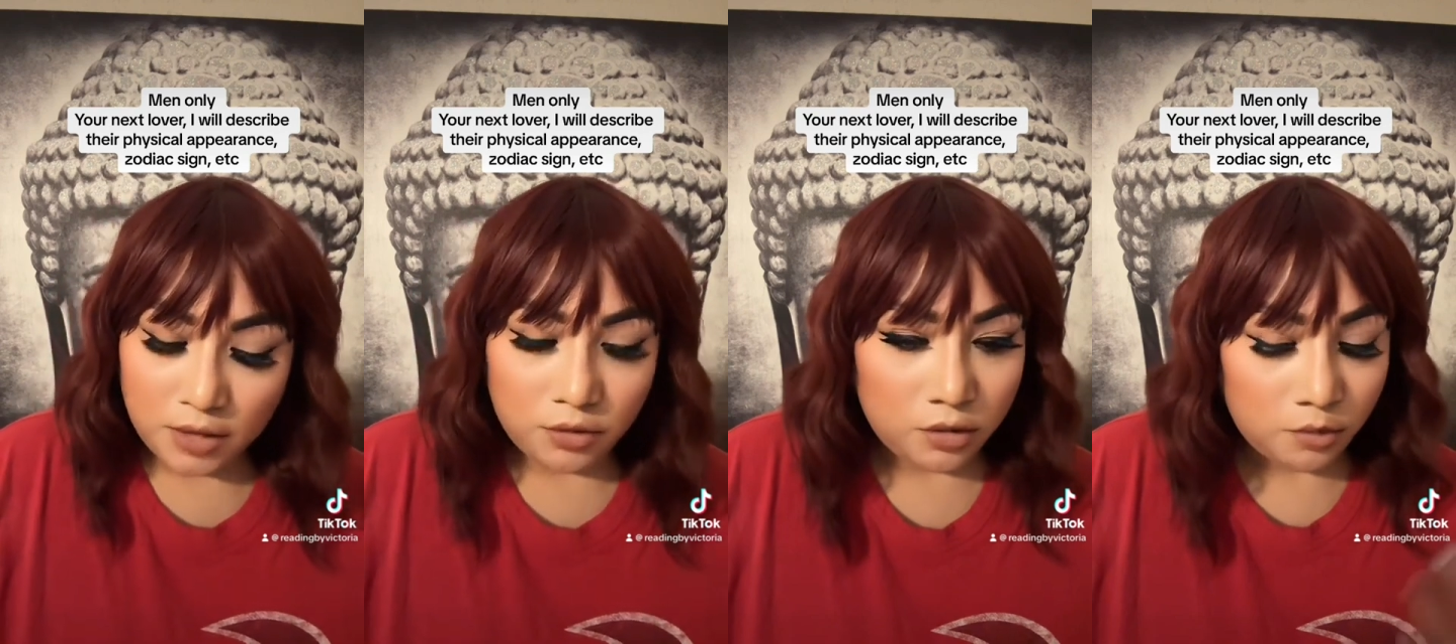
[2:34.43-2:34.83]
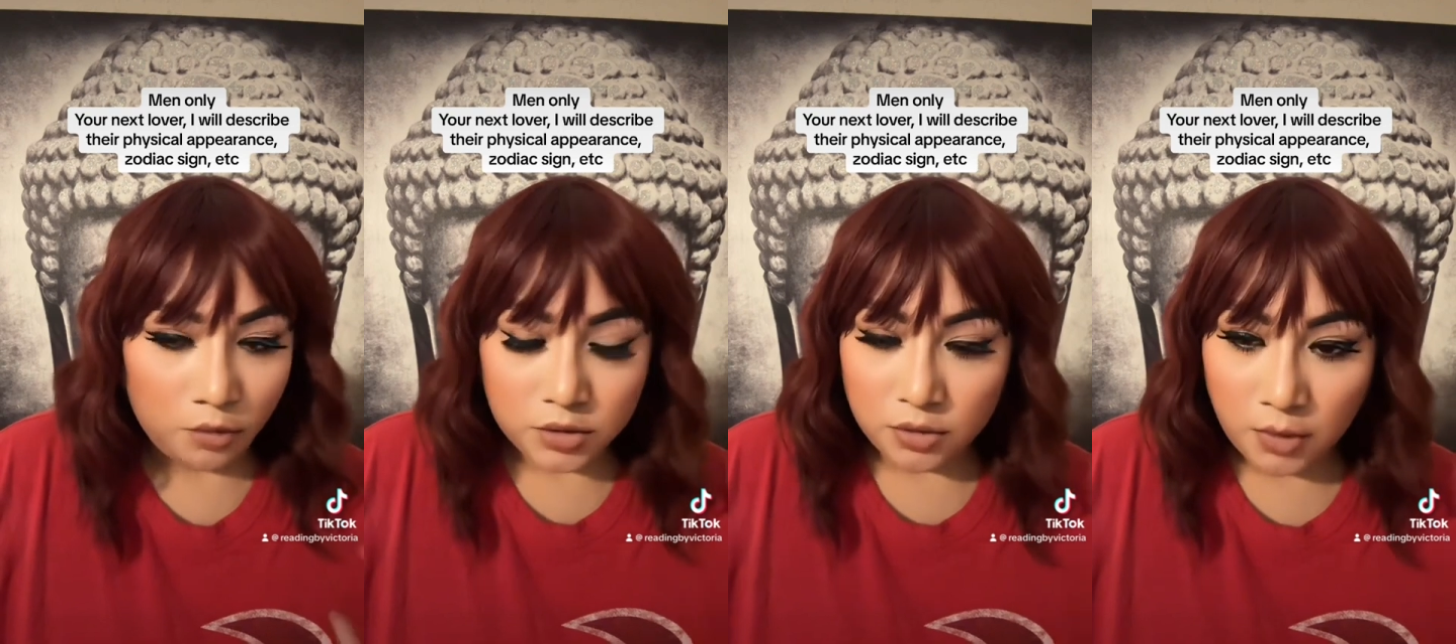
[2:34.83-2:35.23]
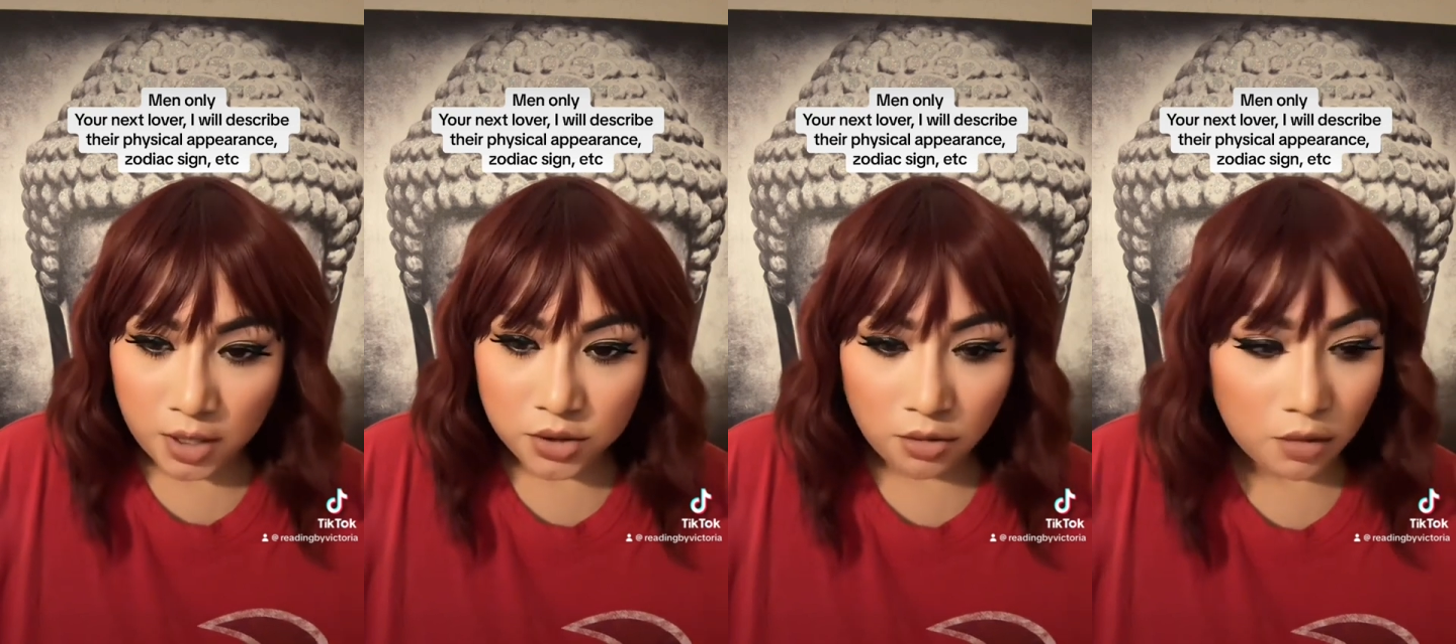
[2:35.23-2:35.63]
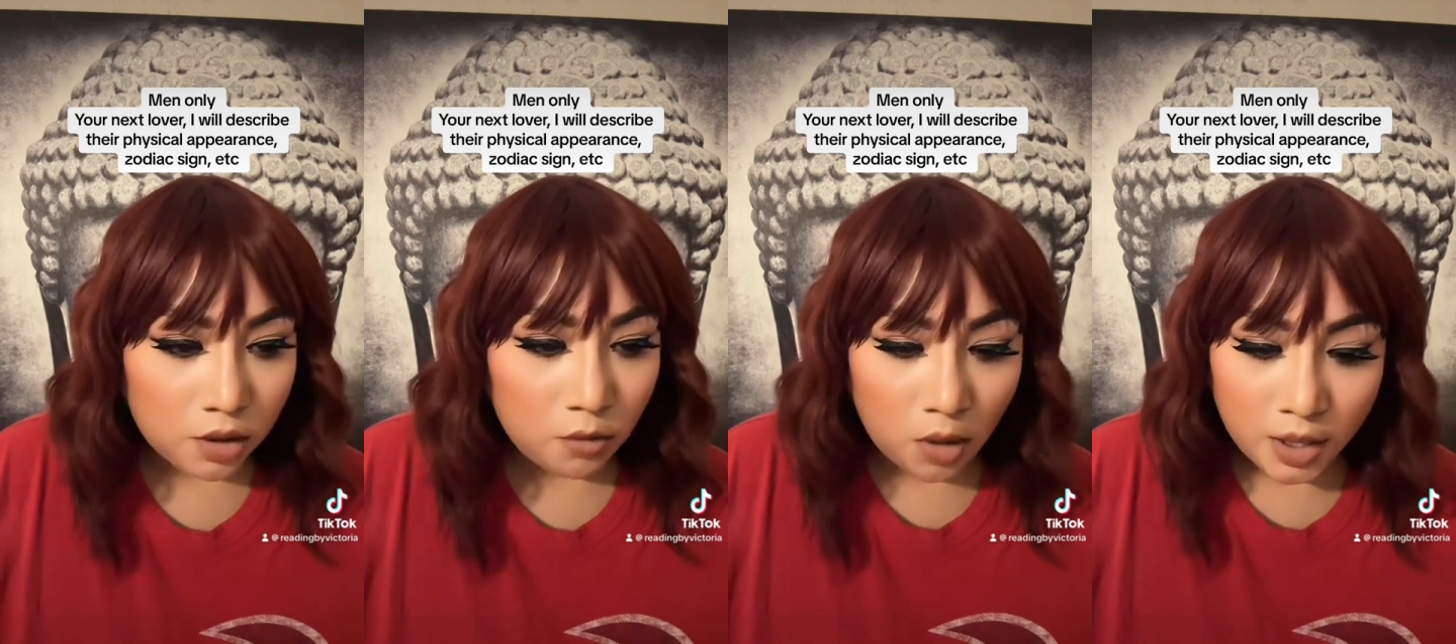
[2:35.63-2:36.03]
Either they're multiracial or
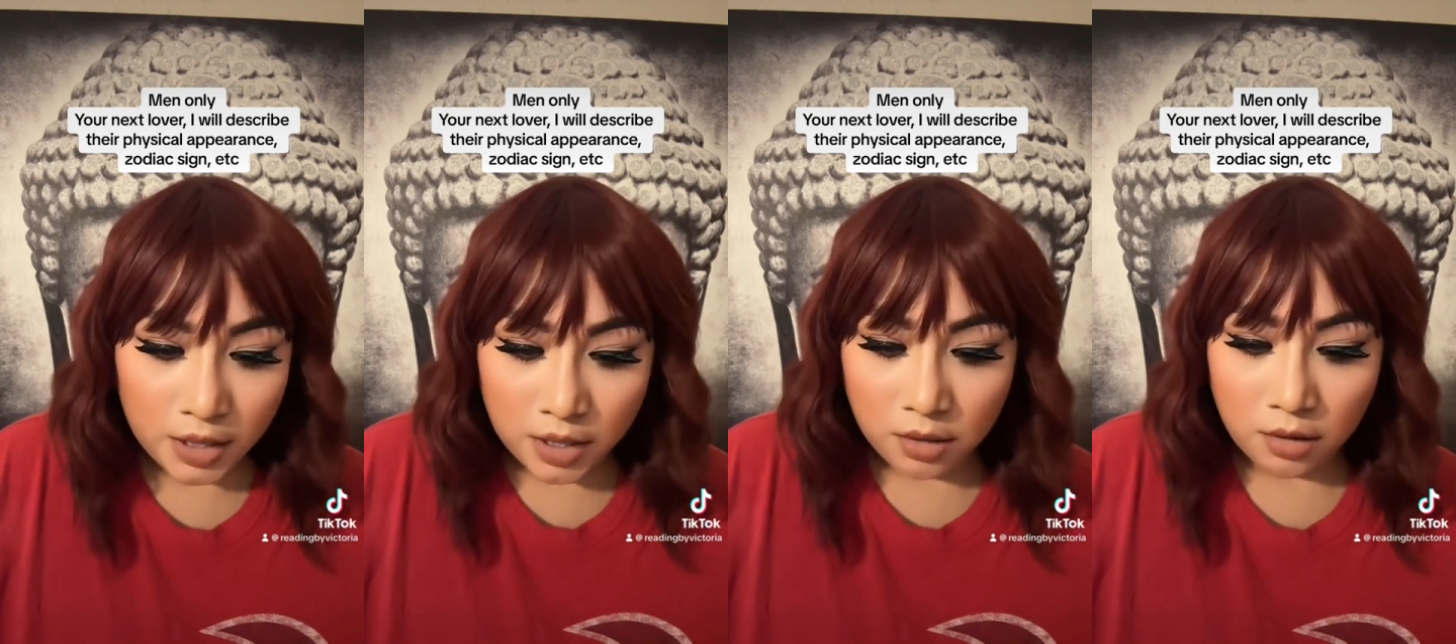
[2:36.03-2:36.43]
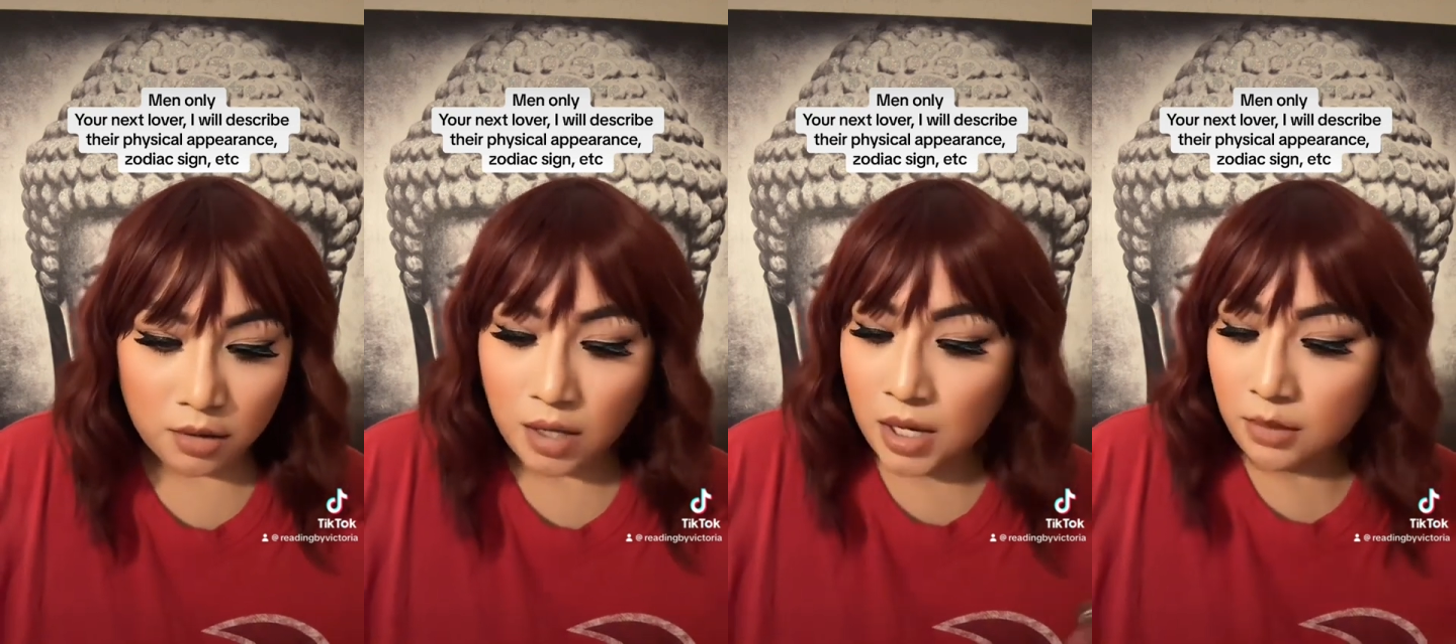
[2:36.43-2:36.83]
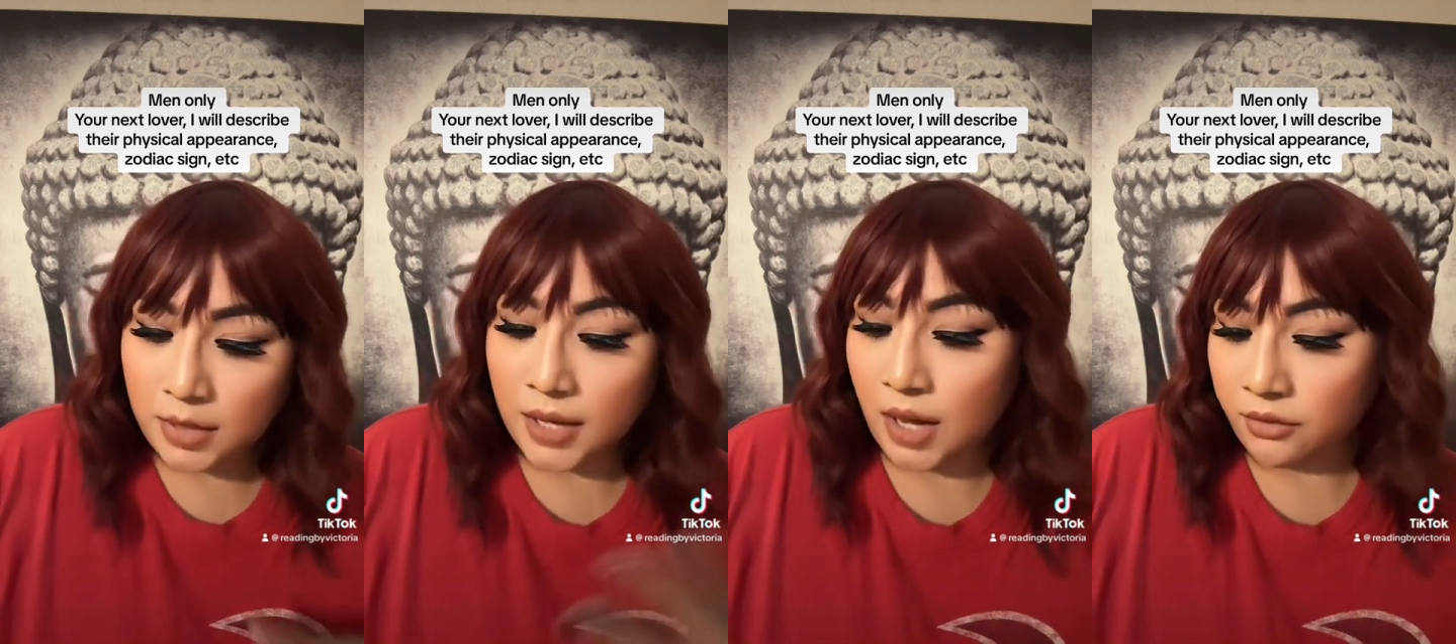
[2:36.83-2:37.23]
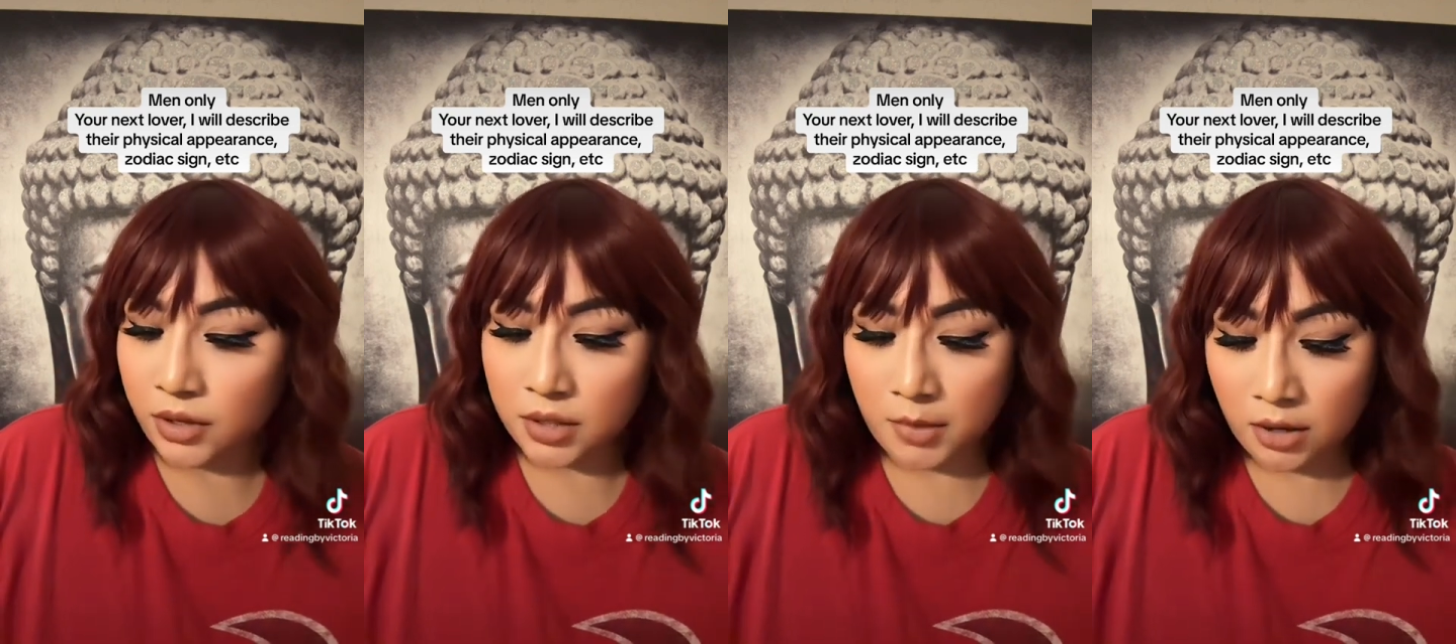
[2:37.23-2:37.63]
Hawaiian or Black
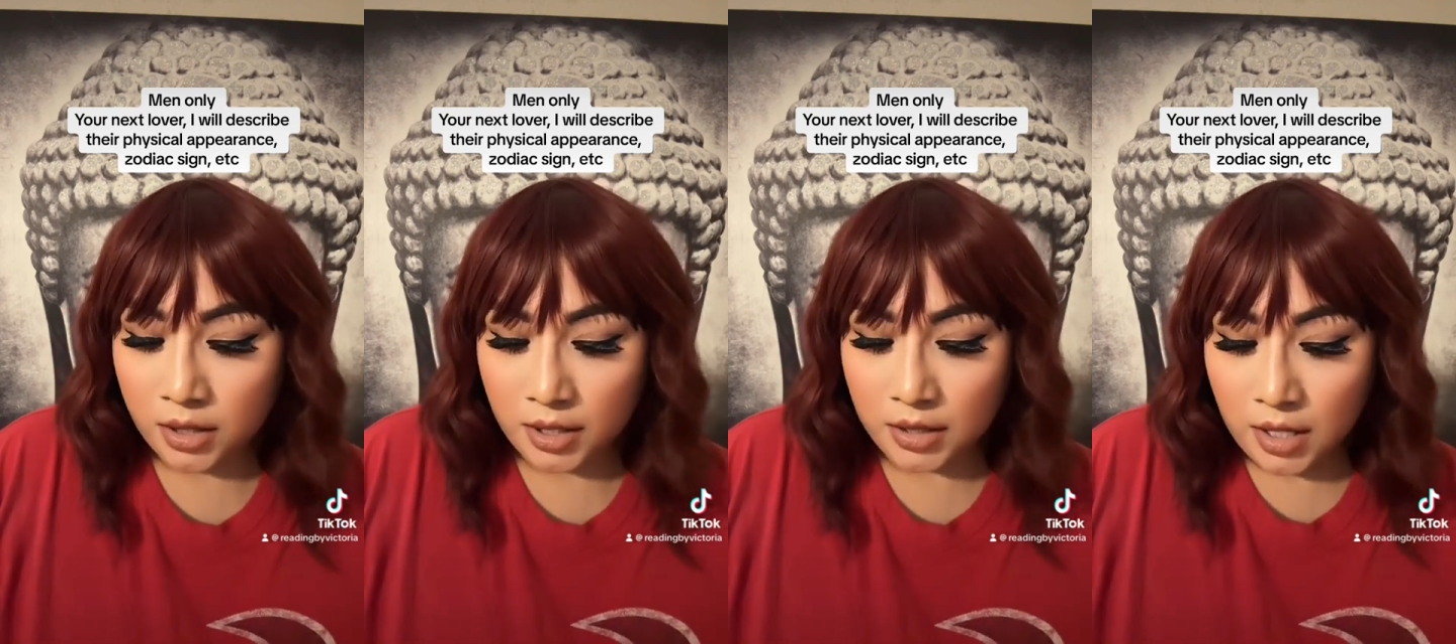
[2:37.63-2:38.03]
African American.